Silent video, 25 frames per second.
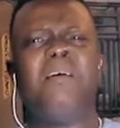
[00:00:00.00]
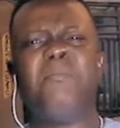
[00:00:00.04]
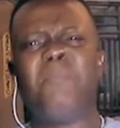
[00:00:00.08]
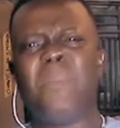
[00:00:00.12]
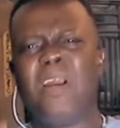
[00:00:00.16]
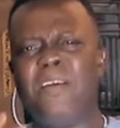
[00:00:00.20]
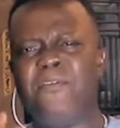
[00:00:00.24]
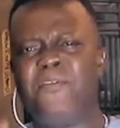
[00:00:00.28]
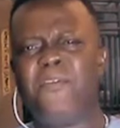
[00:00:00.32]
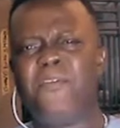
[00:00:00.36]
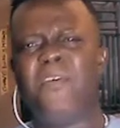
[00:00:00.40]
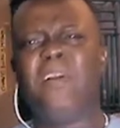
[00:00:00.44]

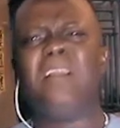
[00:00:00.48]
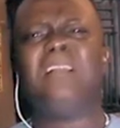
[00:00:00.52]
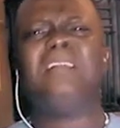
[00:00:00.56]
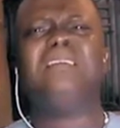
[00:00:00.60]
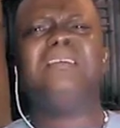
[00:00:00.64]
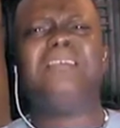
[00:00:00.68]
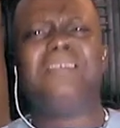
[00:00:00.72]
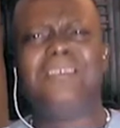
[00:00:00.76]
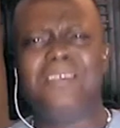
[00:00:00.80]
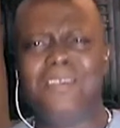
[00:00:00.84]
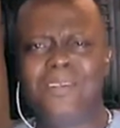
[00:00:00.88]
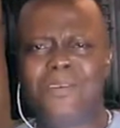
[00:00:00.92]
my friend,
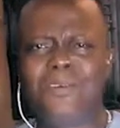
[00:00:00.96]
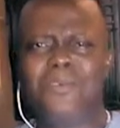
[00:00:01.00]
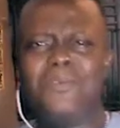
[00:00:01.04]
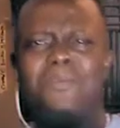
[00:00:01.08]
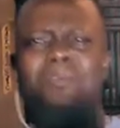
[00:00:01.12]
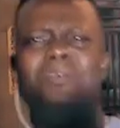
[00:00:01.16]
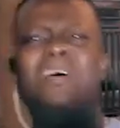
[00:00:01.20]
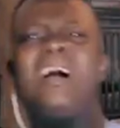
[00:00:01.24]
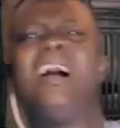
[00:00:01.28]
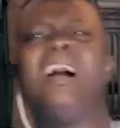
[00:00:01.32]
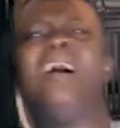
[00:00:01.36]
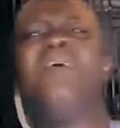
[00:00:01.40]
you
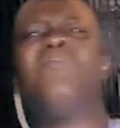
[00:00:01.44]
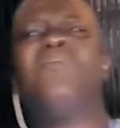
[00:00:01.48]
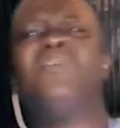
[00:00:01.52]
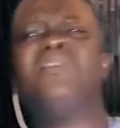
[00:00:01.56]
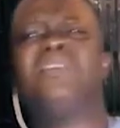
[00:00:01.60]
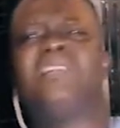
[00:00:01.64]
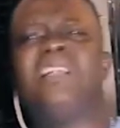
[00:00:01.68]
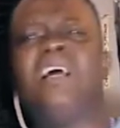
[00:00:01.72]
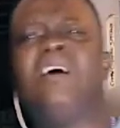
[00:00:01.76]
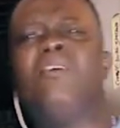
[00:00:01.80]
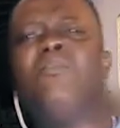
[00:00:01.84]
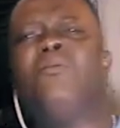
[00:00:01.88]
know how
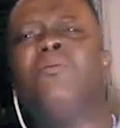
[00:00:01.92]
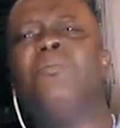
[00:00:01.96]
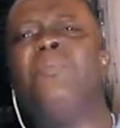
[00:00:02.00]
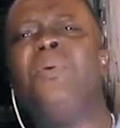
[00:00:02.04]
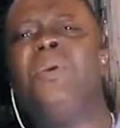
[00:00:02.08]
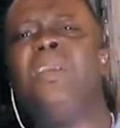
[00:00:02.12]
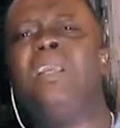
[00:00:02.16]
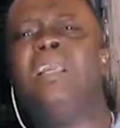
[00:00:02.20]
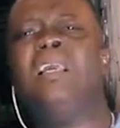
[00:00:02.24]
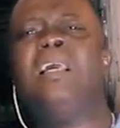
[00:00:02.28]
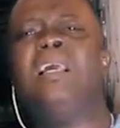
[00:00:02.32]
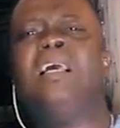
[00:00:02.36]
much that will
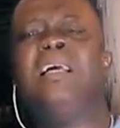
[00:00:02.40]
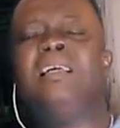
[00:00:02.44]
be.